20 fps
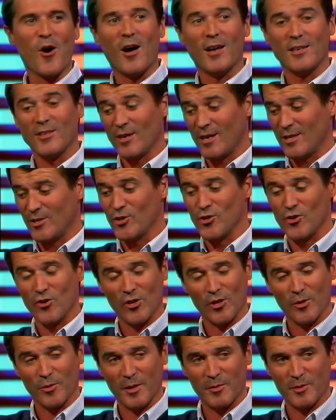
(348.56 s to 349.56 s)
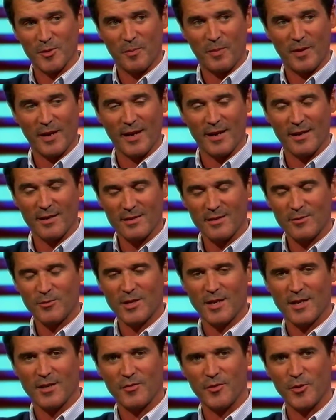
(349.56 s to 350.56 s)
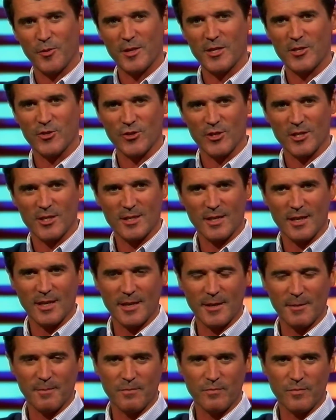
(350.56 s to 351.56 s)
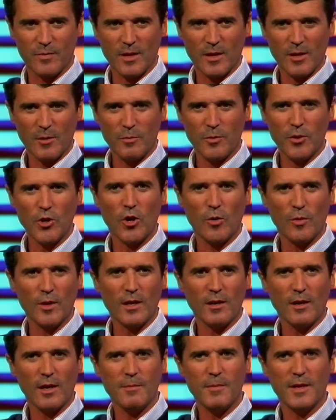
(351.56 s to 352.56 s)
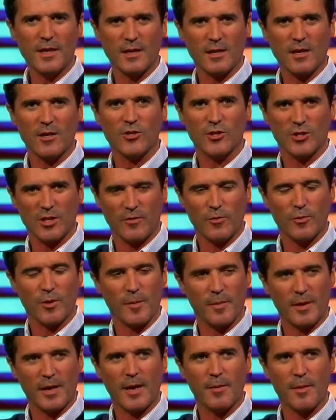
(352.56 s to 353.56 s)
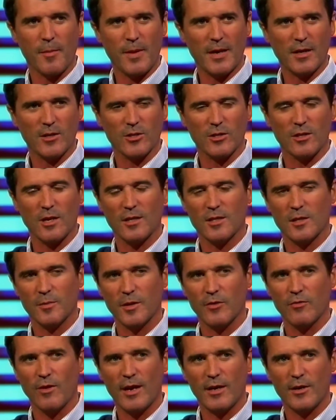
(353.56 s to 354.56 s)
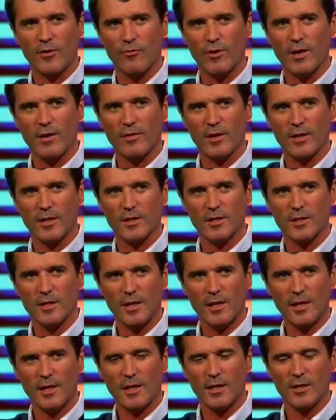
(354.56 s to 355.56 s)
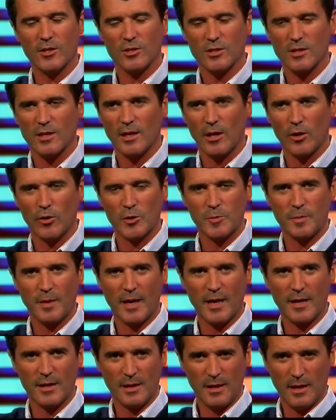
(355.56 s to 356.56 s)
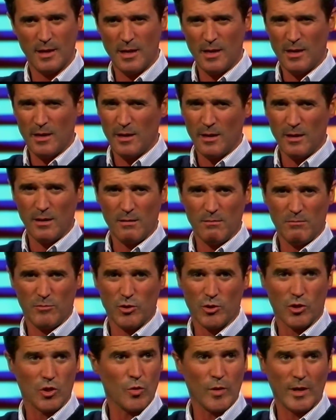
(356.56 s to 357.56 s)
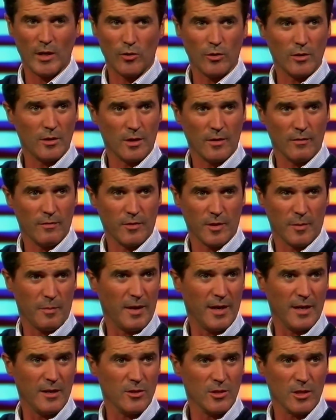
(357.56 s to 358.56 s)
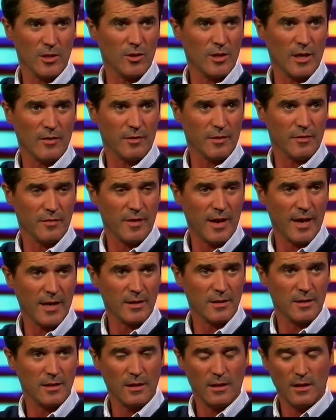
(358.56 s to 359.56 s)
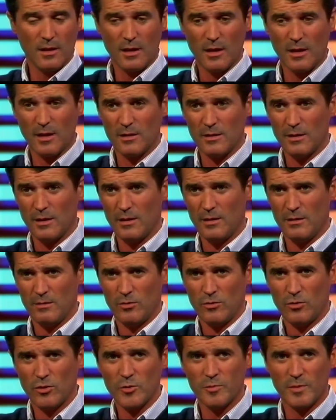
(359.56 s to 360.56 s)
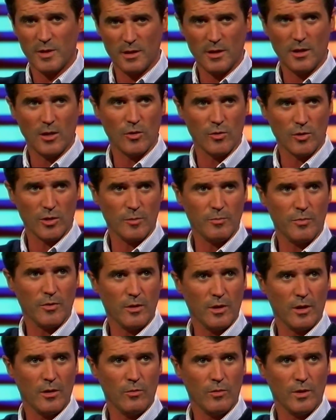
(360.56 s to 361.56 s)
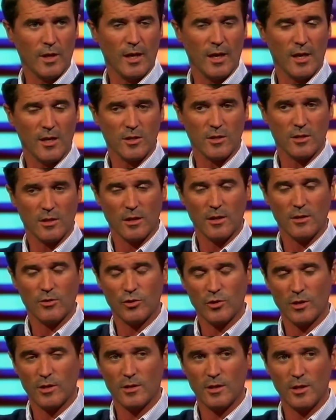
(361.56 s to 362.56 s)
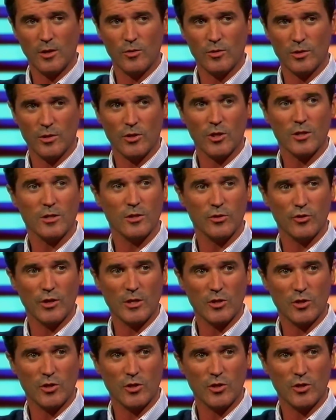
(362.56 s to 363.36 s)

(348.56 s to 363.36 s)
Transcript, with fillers: no, I don't. I don't yoga when I was a player. When I had a few injuries. Um, but no, I, I, made a conscious effort when I became a manager not to be ranting and raving on the sideline. I just think it looks bad. It doesn't do any good for the players. I know that for a fact. And, and trust me, I did lose it, but uh, when I lost it, I tried to lose it just in the